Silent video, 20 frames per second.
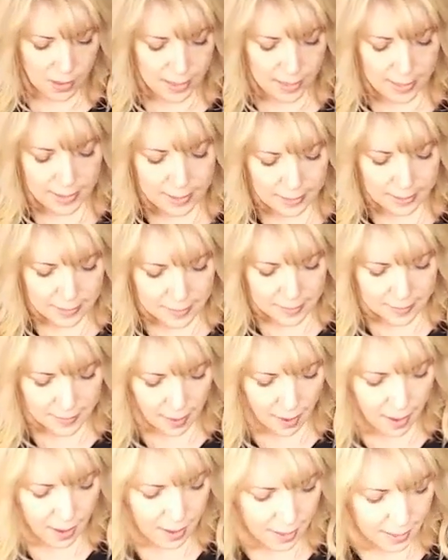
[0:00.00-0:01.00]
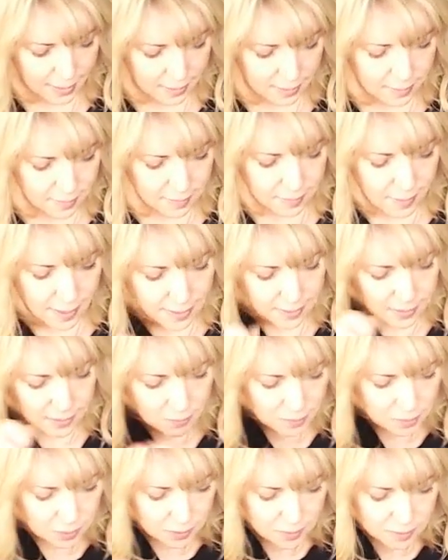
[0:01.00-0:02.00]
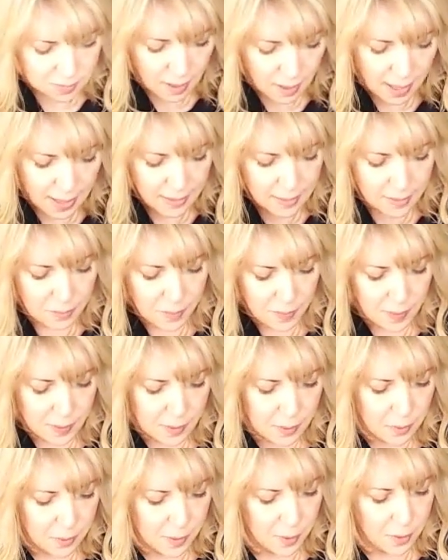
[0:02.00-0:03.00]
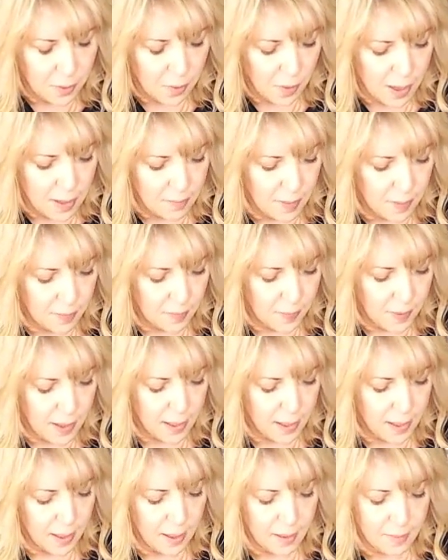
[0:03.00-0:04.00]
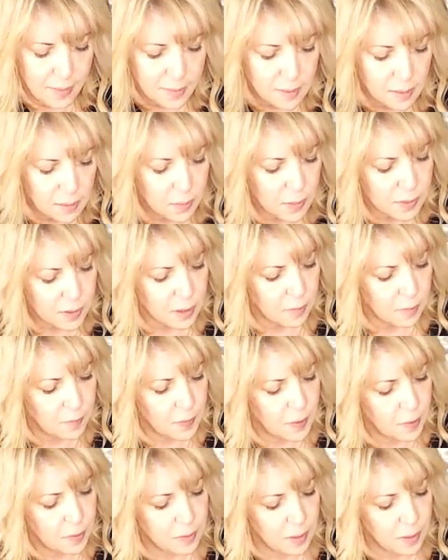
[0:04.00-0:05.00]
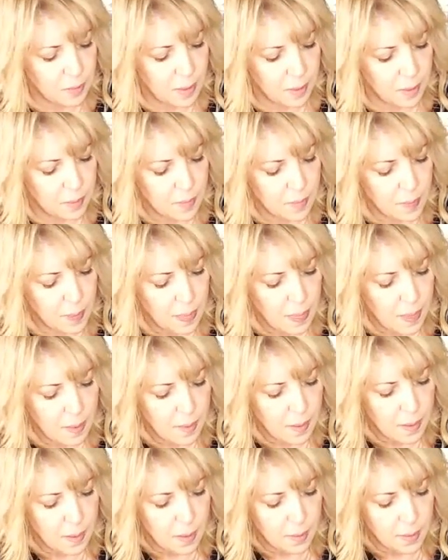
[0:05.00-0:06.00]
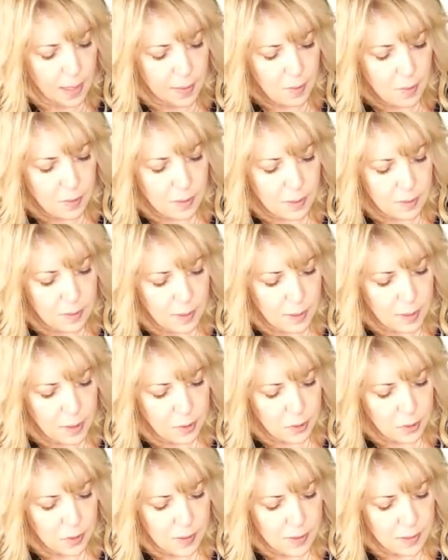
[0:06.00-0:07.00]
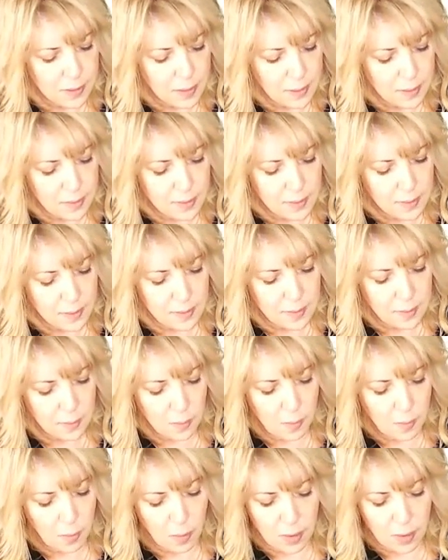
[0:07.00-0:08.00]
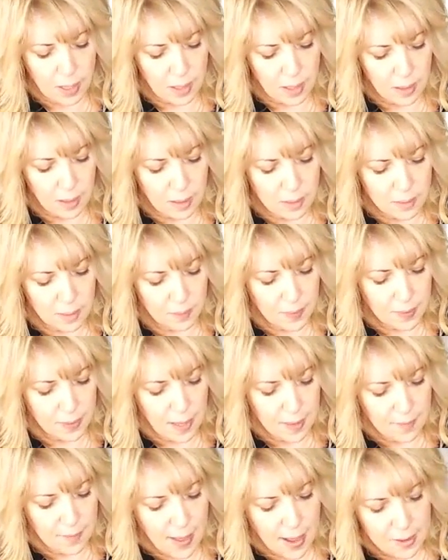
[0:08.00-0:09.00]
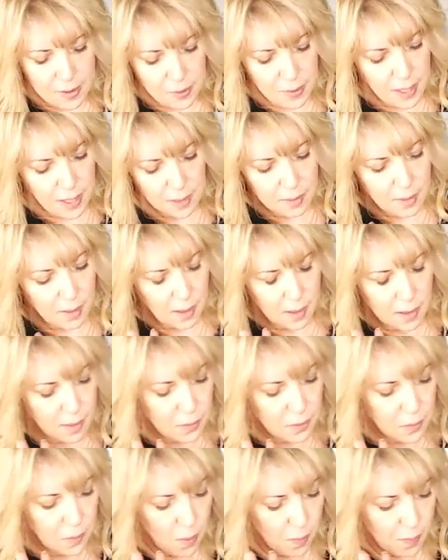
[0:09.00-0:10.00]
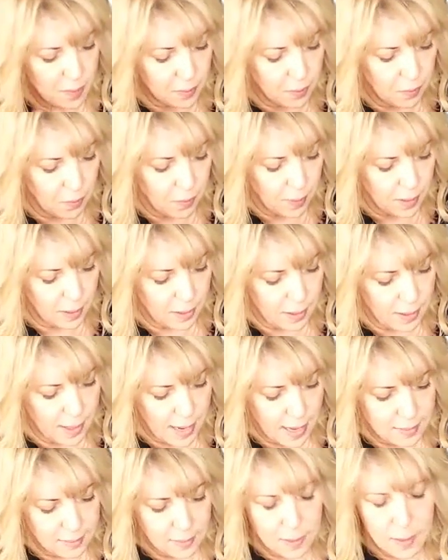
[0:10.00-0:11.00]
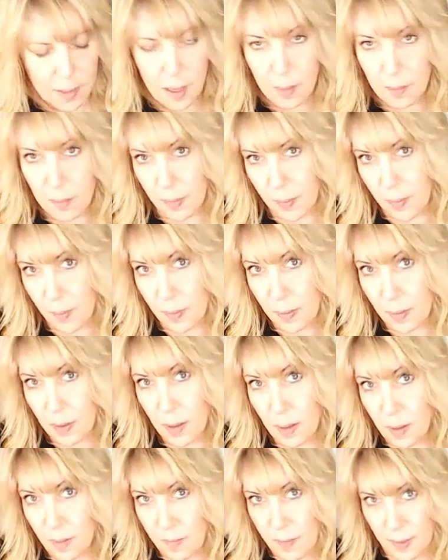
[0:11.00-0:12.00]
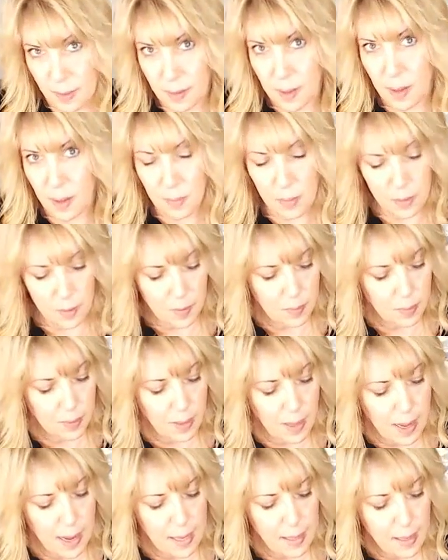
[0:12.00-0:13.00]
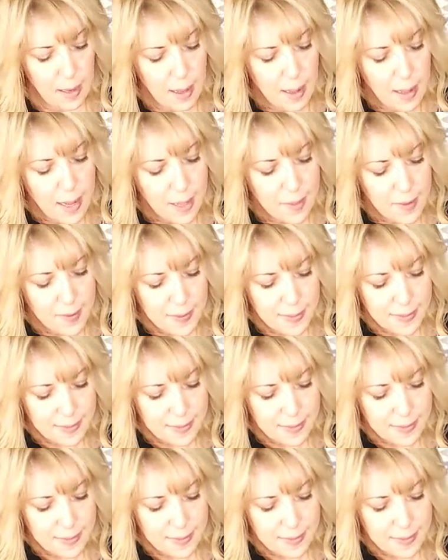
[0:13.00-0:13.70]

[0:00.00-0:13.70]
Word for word: It is signed, just like someone just signed it with a little engraving thing. And this is what's confusing me. Okay, there's a signature that says silvery, something like that. You can't, you won't be able to read it. And it has a number of the number to the plate. And then the